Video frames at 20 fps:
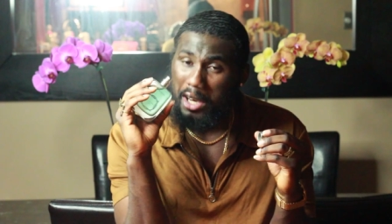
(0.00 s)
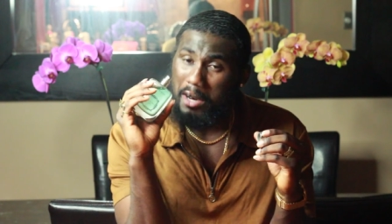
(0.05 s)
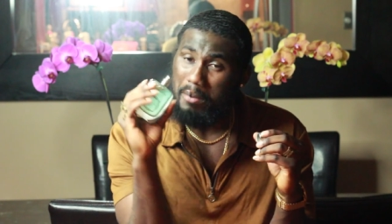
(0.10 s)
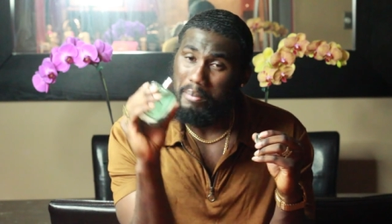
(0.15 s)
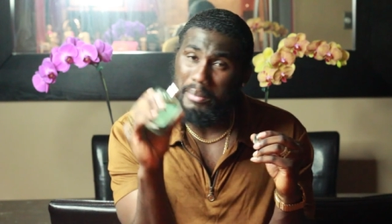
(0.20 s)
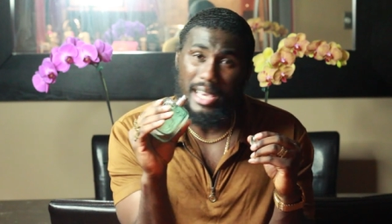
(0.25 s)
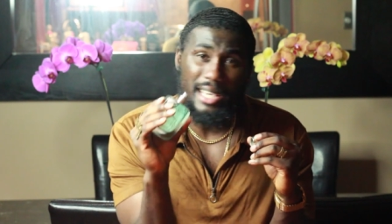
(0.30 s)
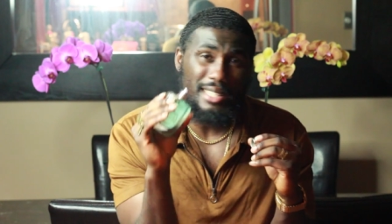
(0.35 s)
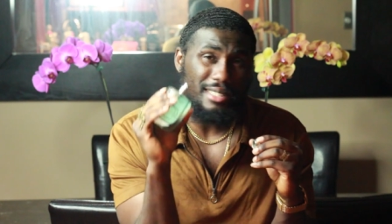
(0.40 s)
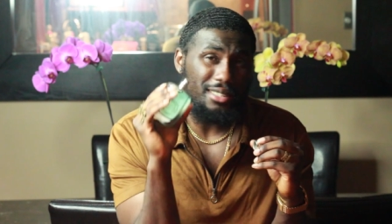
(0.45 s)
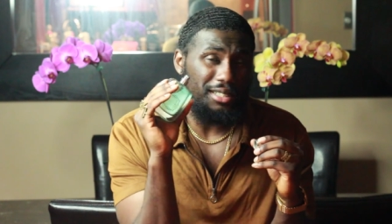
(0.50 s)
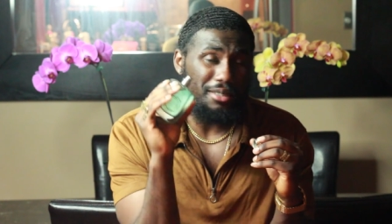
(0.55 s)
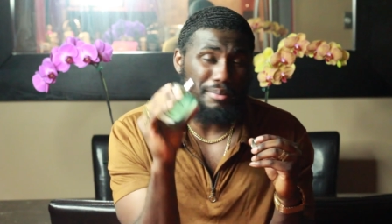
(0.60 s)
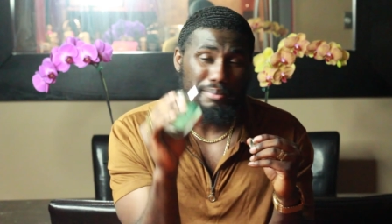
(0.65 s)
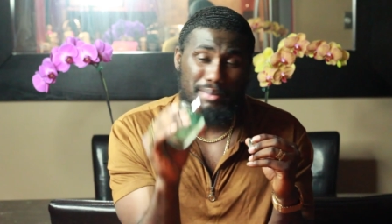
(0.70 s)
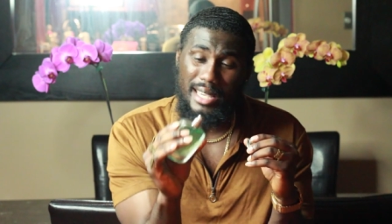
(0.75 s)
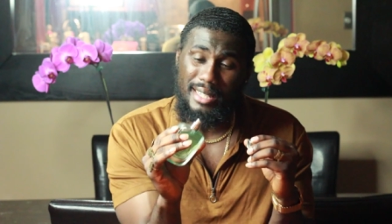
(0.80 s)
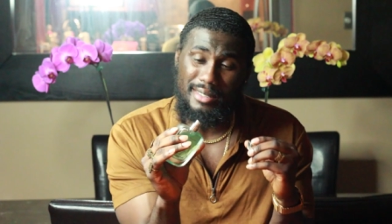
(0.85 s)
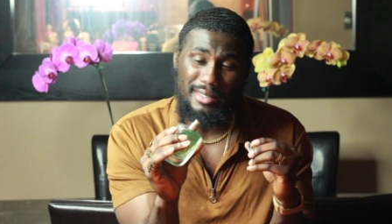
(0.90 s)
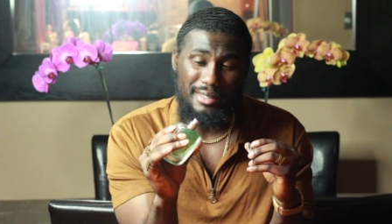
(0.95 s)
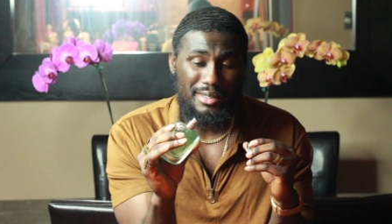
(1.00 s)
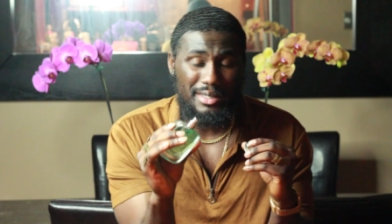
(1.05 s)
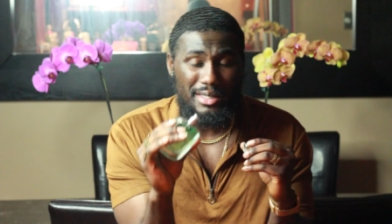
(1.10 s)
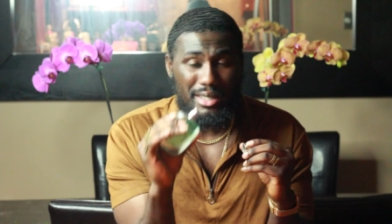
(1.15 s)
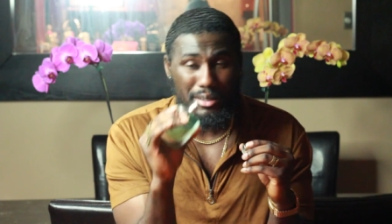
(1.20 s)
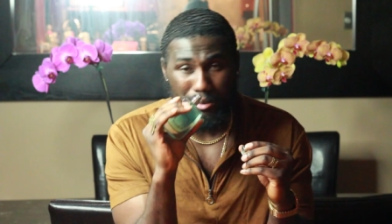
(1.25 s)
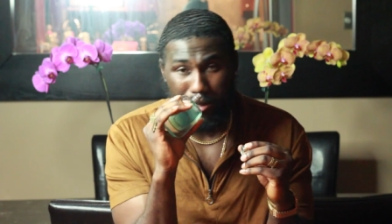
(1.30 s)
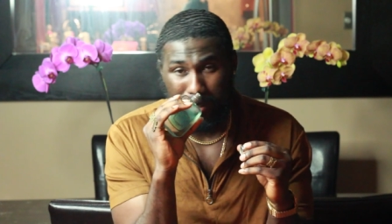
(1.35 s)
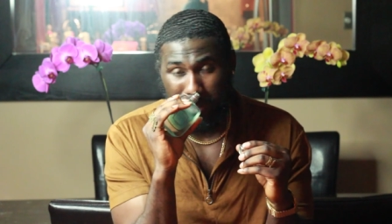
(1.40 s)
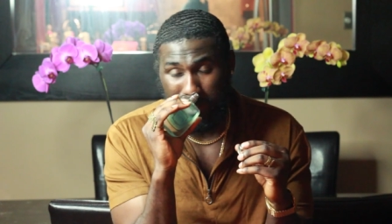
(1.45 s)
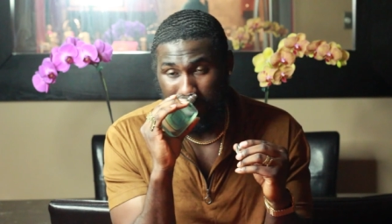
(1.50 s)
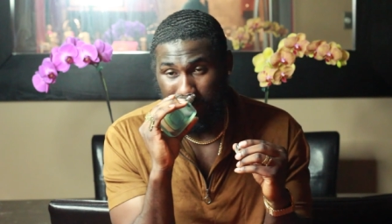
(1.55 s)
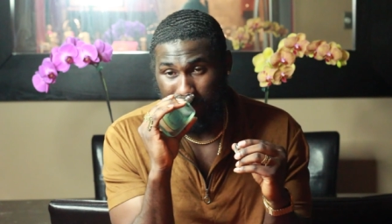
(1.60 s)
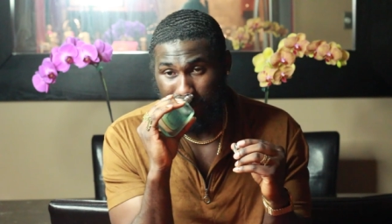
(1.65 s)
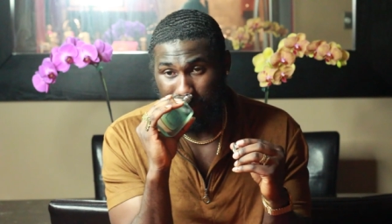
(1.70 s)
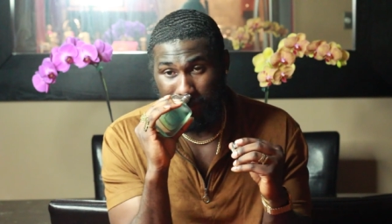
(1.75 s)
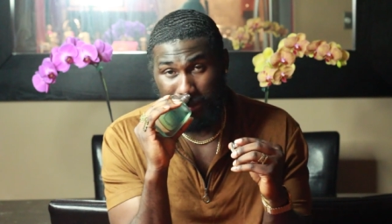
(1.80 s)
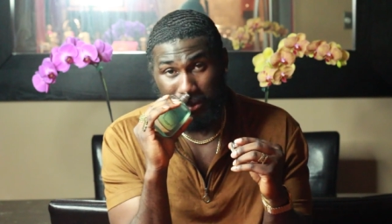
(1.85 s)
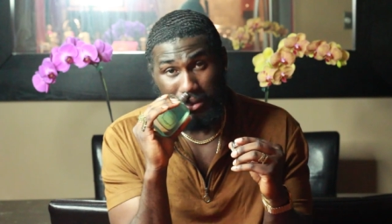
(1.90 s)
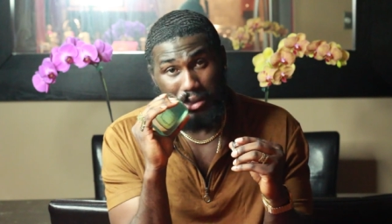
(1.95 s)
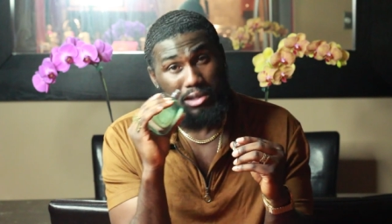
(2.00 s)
amazing amazing summer scent